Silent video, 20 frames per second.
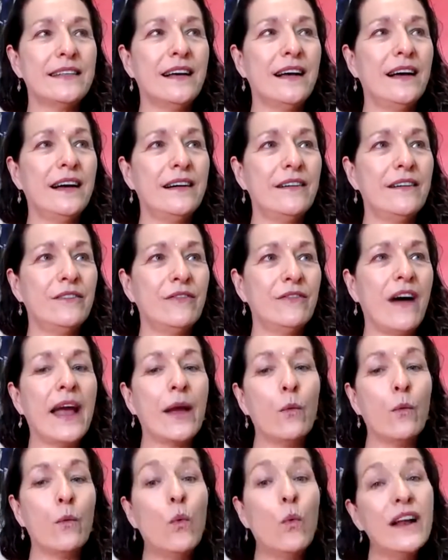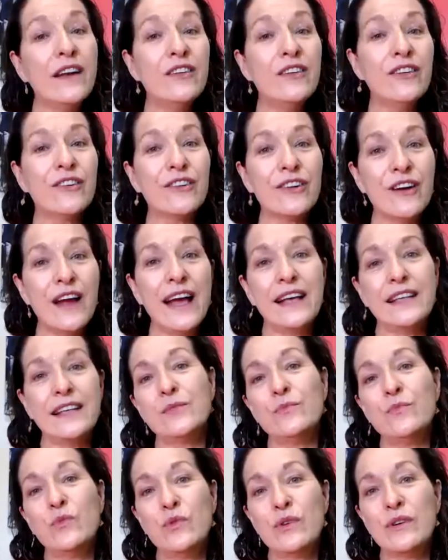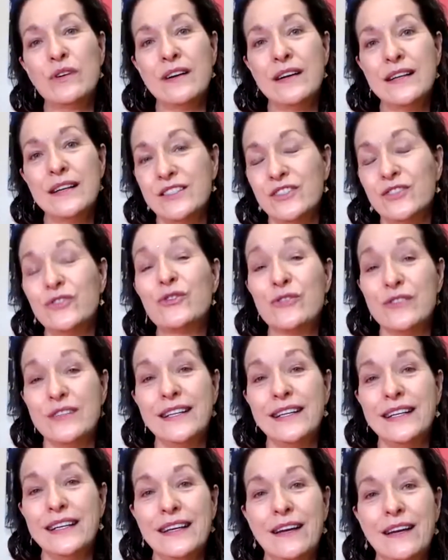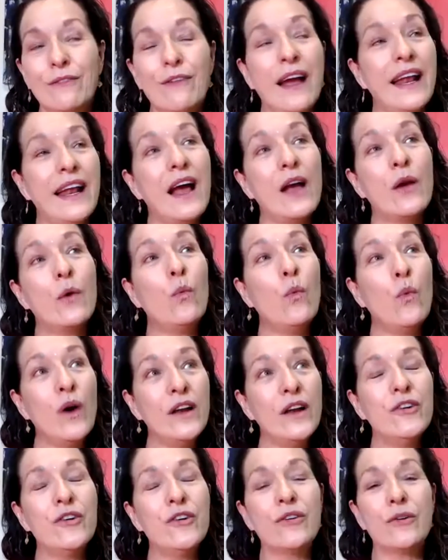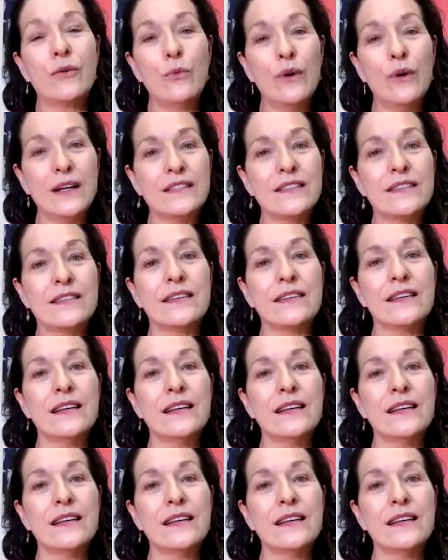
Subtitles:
of I wonder has more uncertainty in it, right? I wonder what's